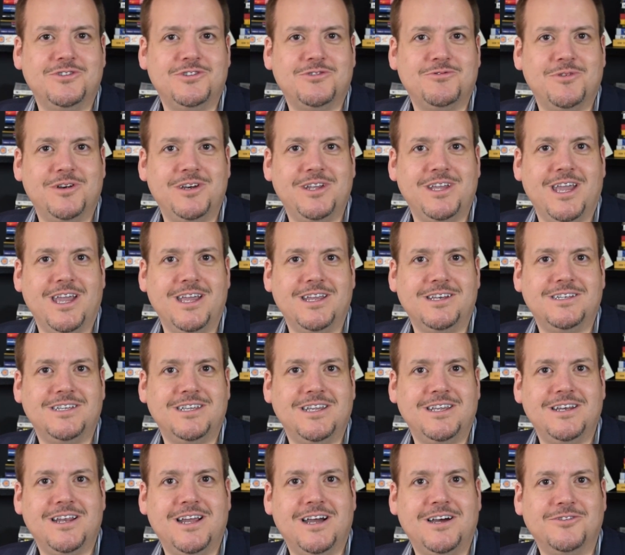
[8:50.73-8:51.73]
in
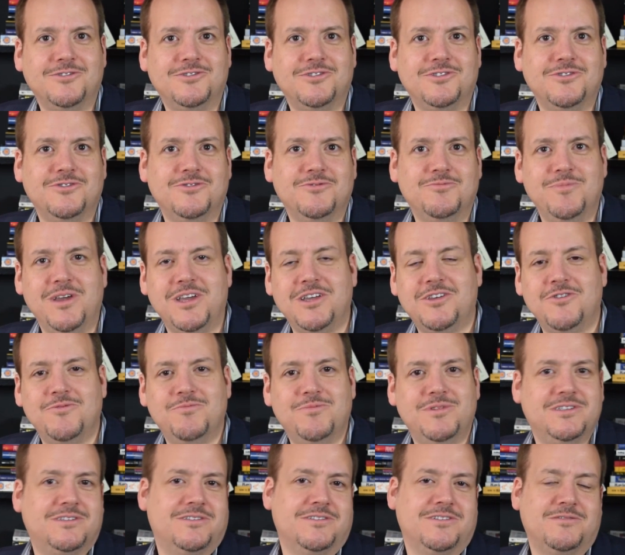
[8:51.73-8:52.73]
2018, how to make your
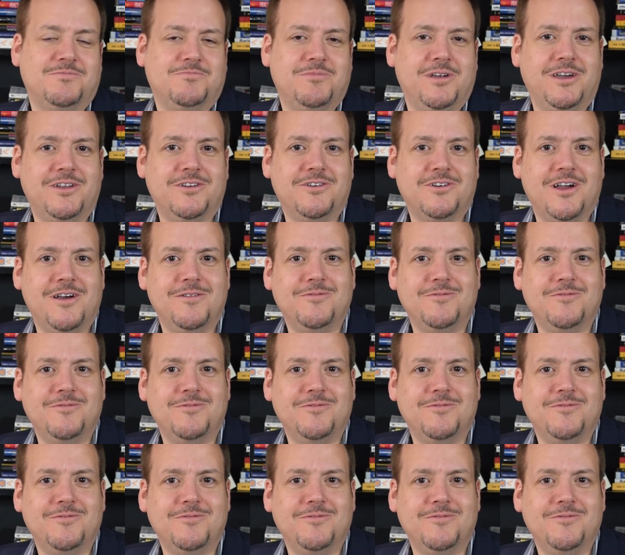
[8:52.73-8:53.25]
business better.